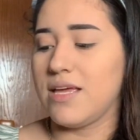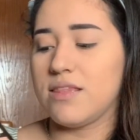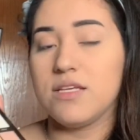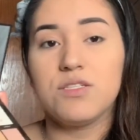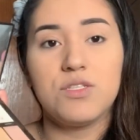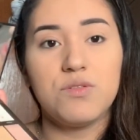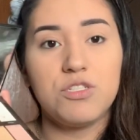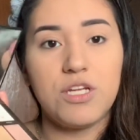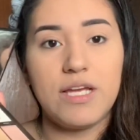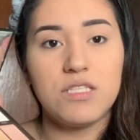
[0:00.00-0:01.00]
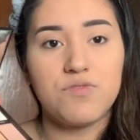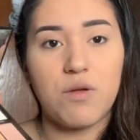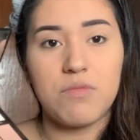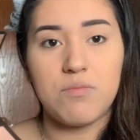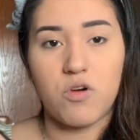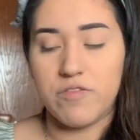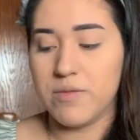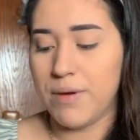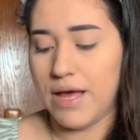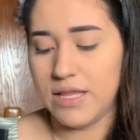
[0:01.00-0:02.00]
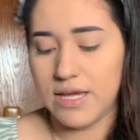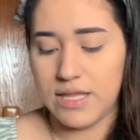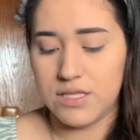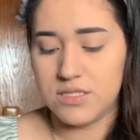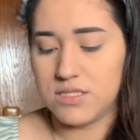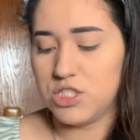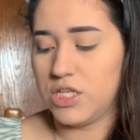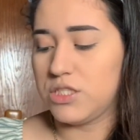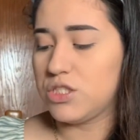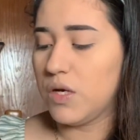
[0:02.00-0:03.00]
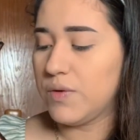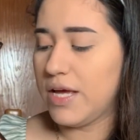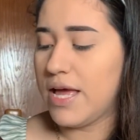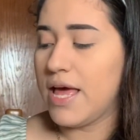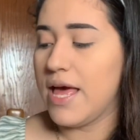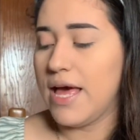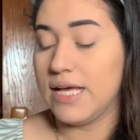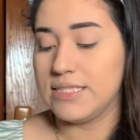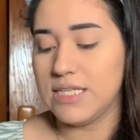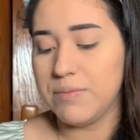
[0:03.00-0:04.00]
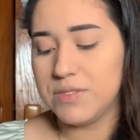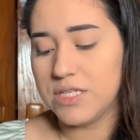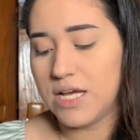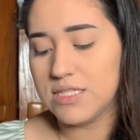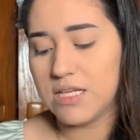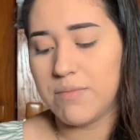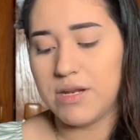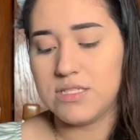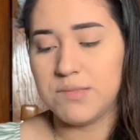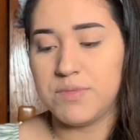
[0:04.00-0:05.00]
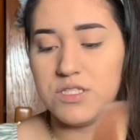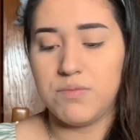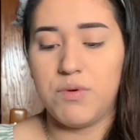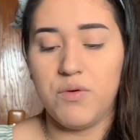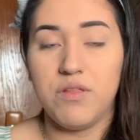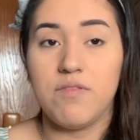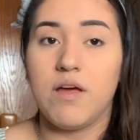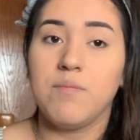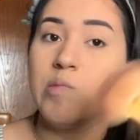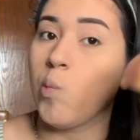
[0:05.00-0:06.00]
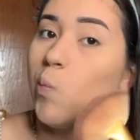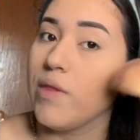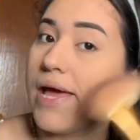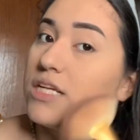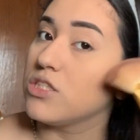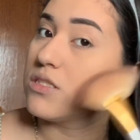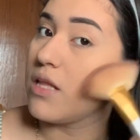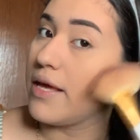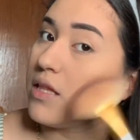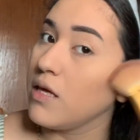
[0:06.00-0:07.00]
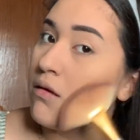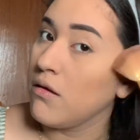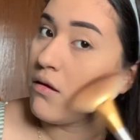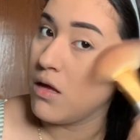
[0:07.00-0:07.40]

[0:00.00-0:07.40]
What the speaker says: these two shades from the Morphe palette, and this is the shade Donut and Debutante. I'm going to dip into both of them and just lightly